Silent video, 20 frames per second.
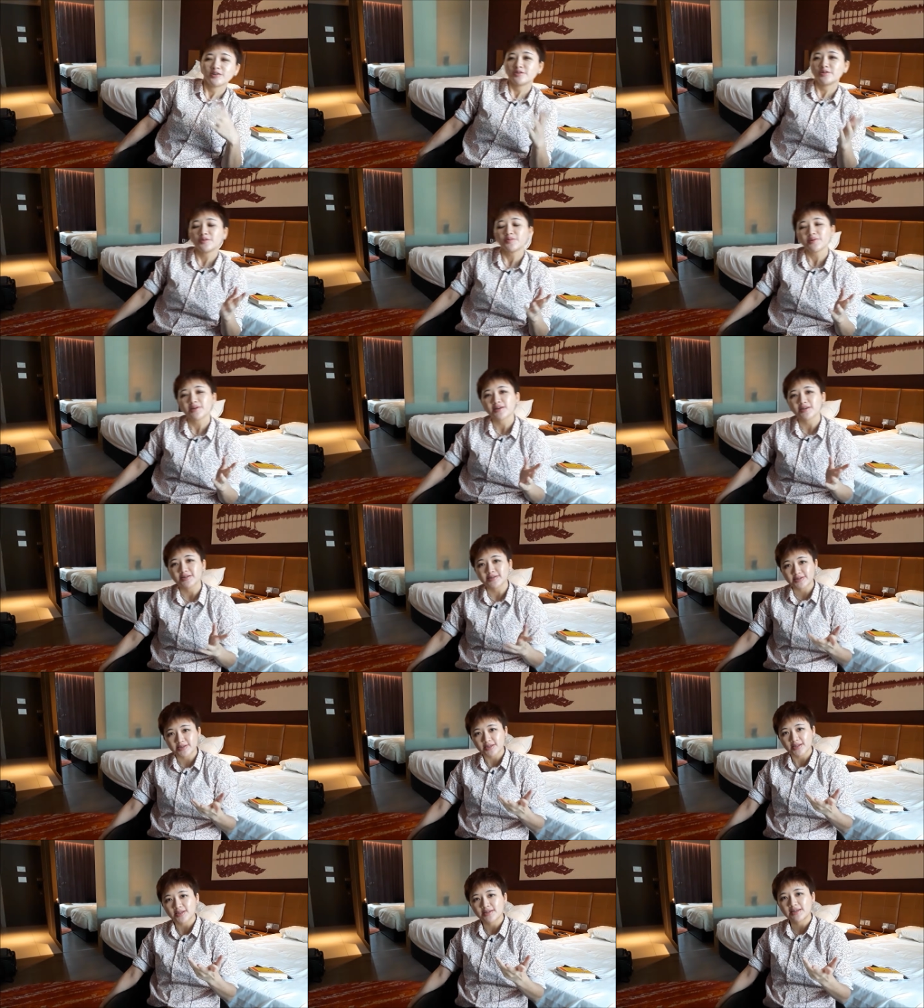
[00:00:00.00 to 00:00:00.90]
do you want to
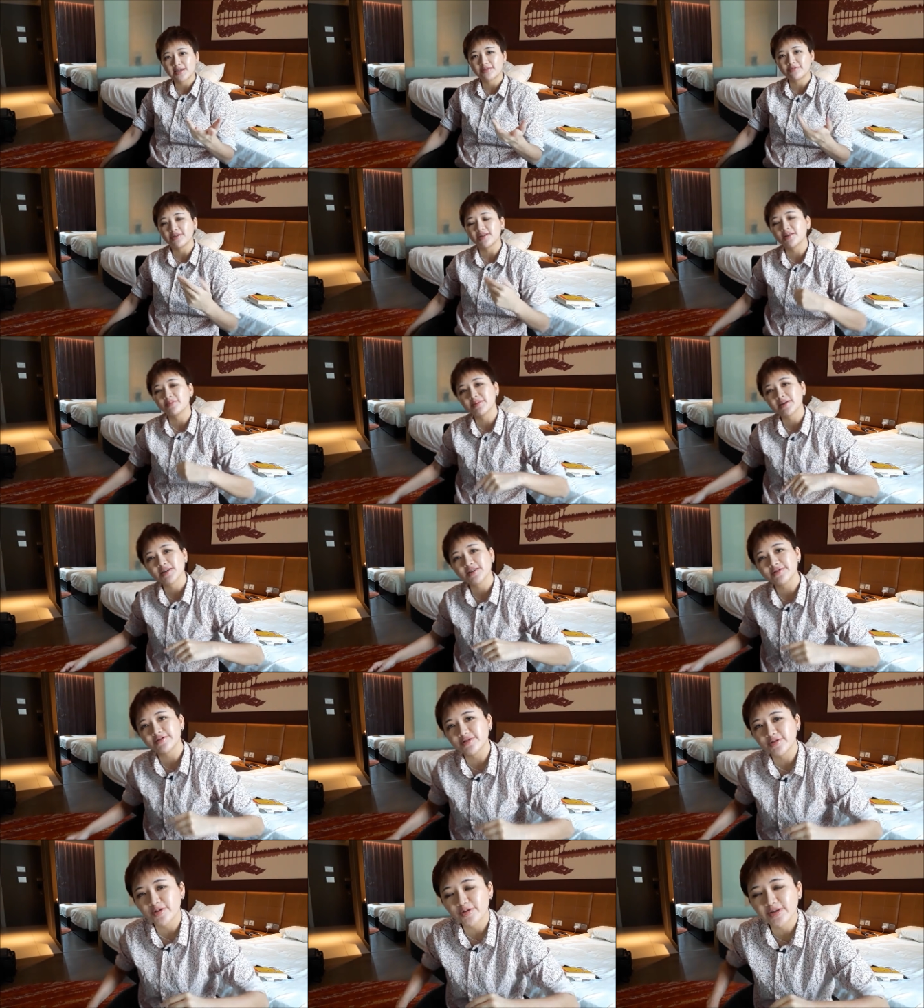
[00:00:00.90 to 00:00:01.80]
consider day trading?
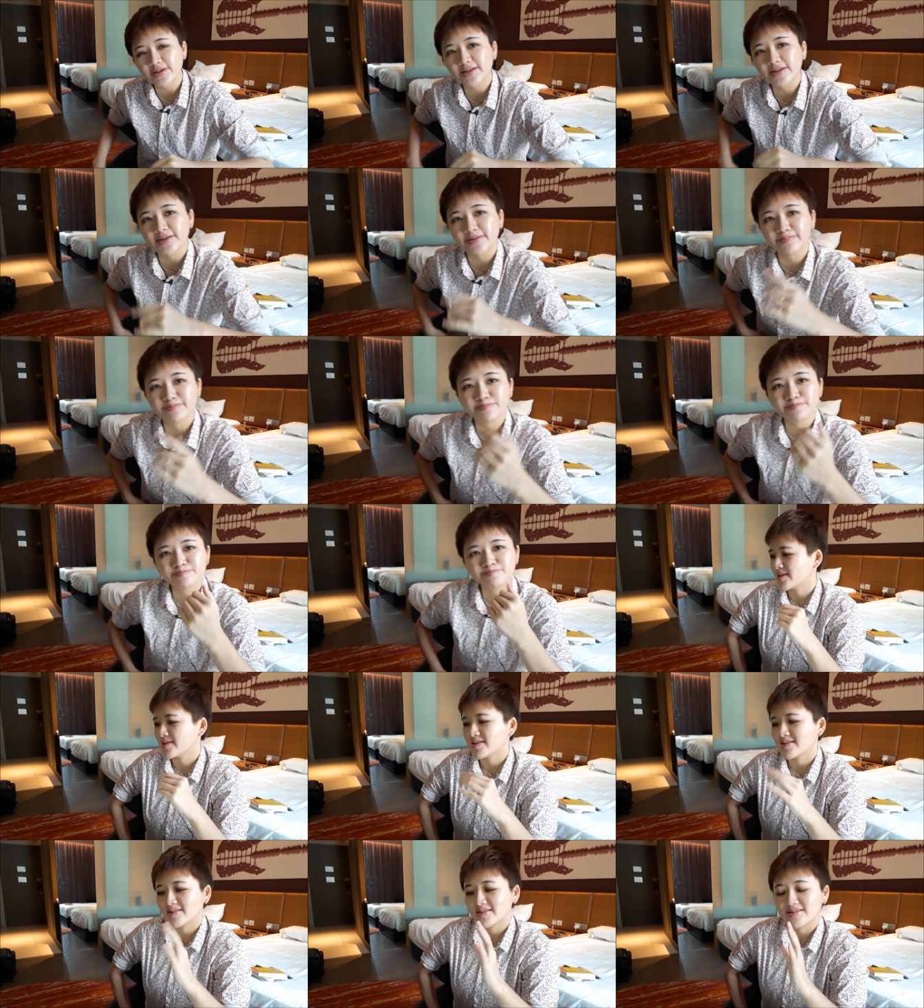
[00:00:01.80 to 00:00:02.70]
Because, you know,
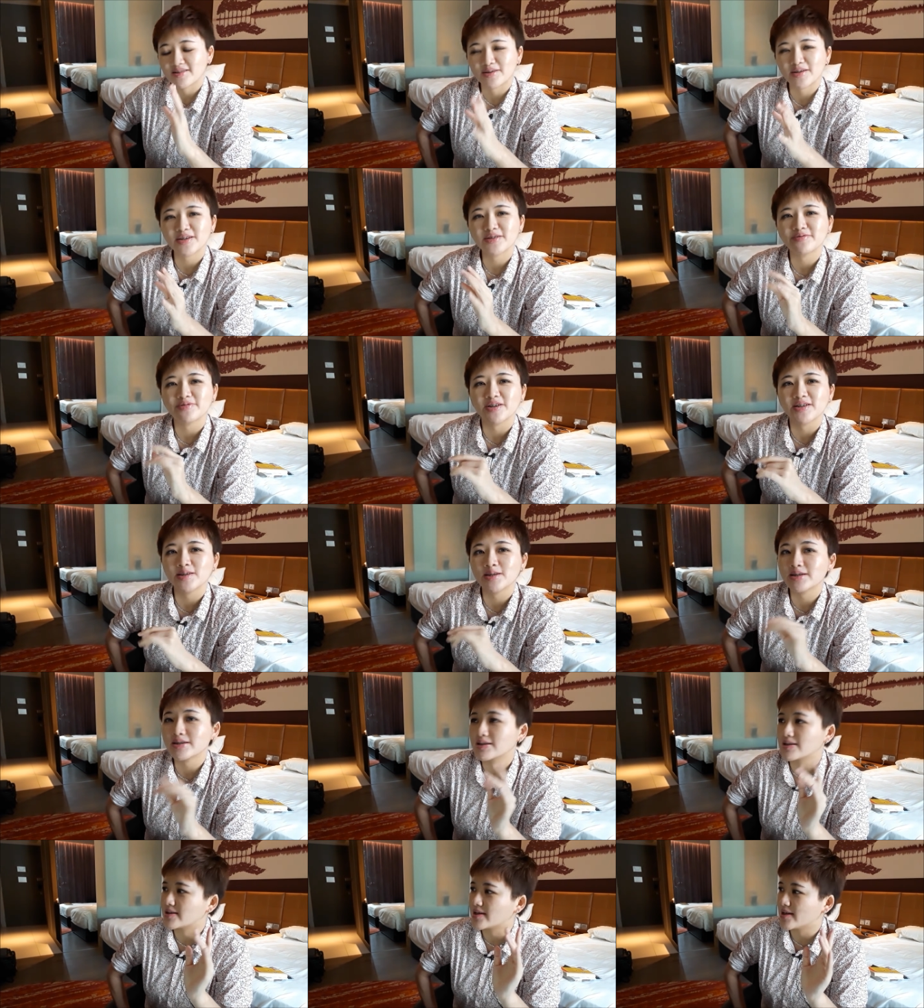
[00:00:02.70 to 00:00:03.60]
day
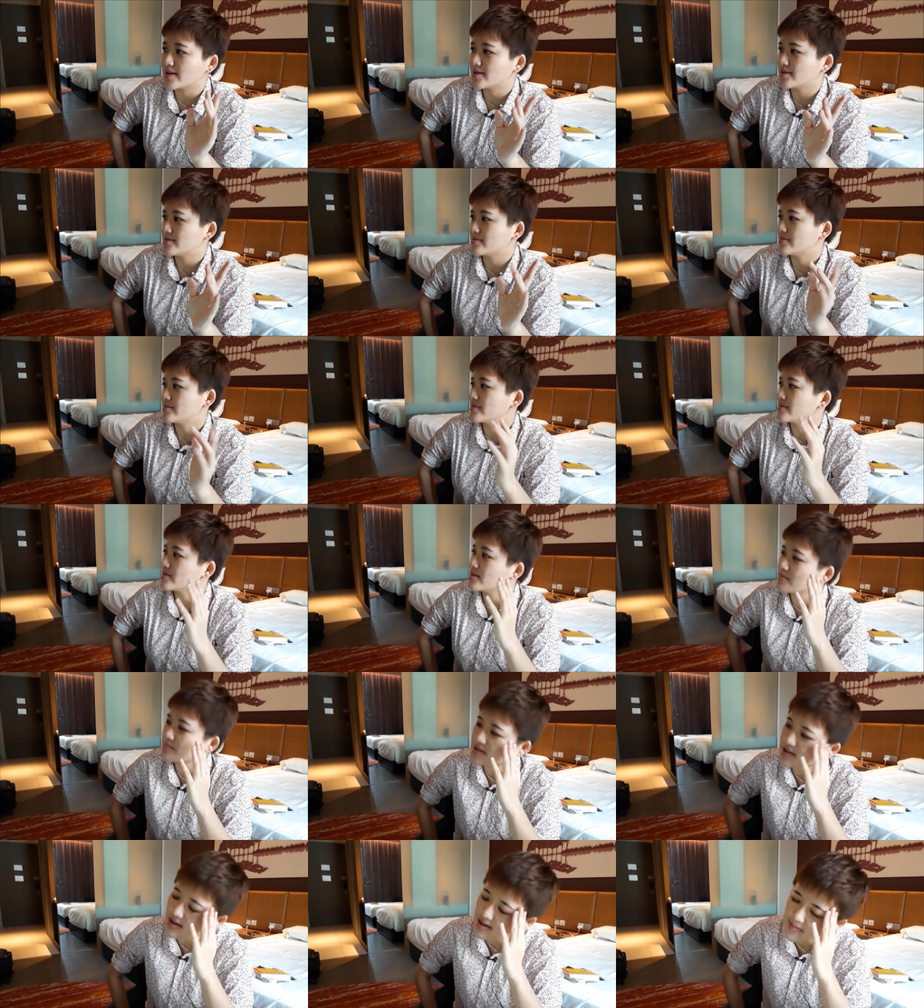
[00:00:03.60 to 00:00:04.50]
trading can,
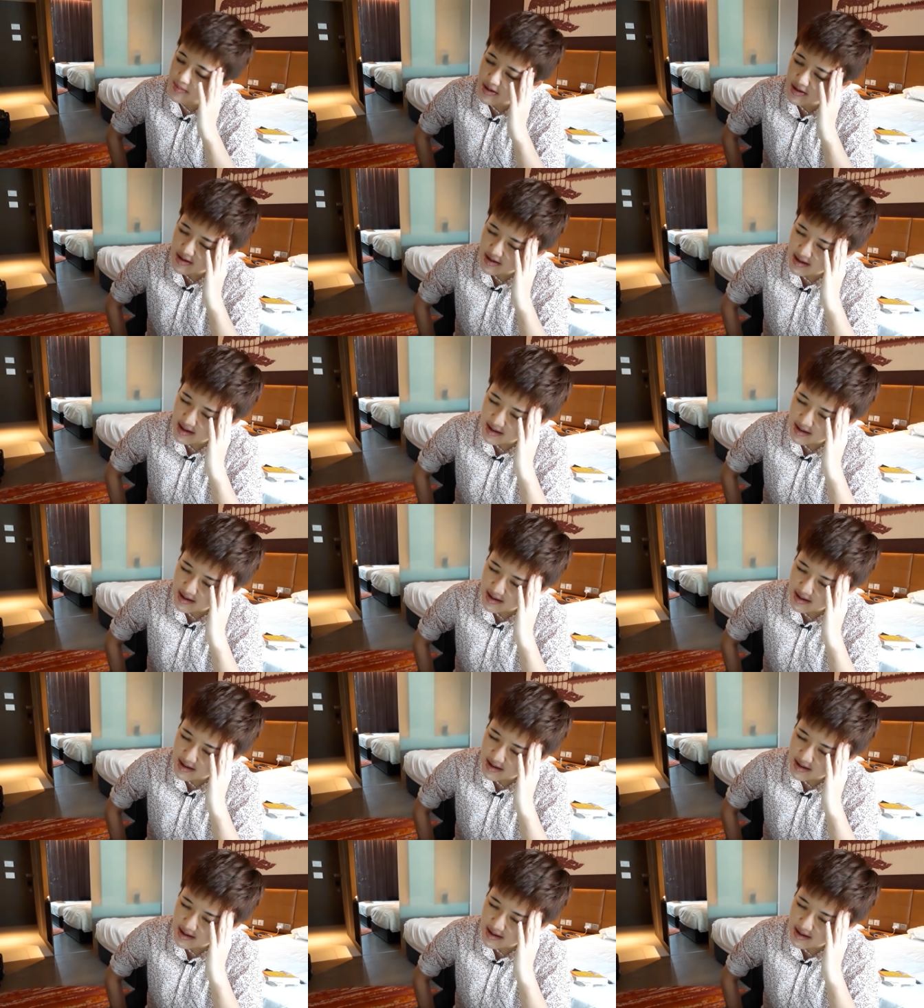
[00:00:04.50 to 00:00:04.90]
let me think about a